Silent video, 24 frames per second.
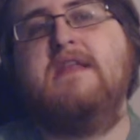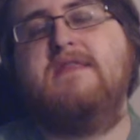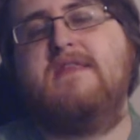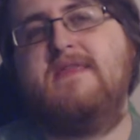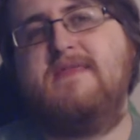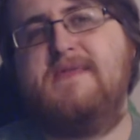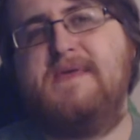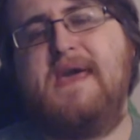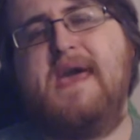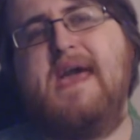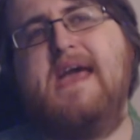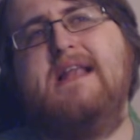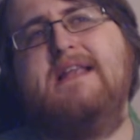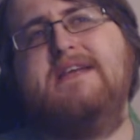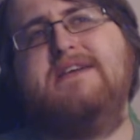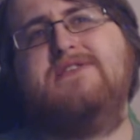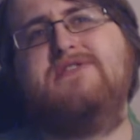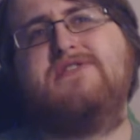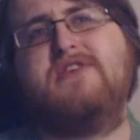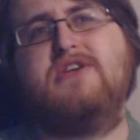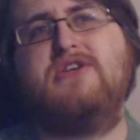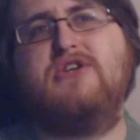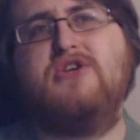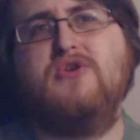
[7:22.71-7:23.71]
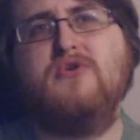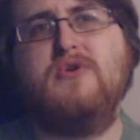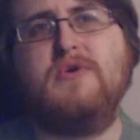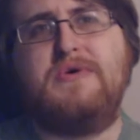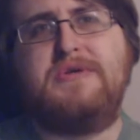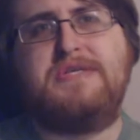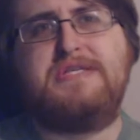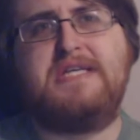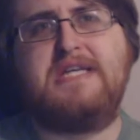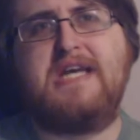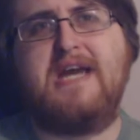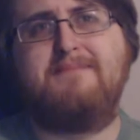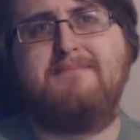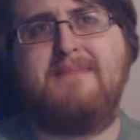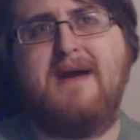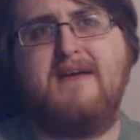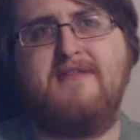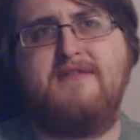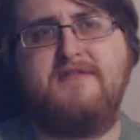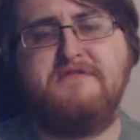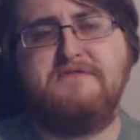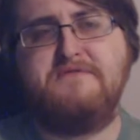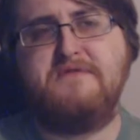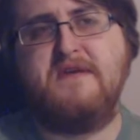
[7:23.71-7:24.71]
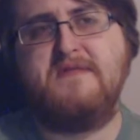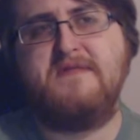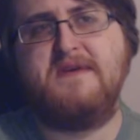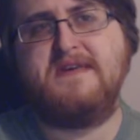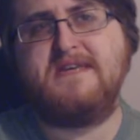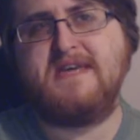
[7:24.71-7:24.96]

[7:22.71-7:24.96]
that the aliens are using a method that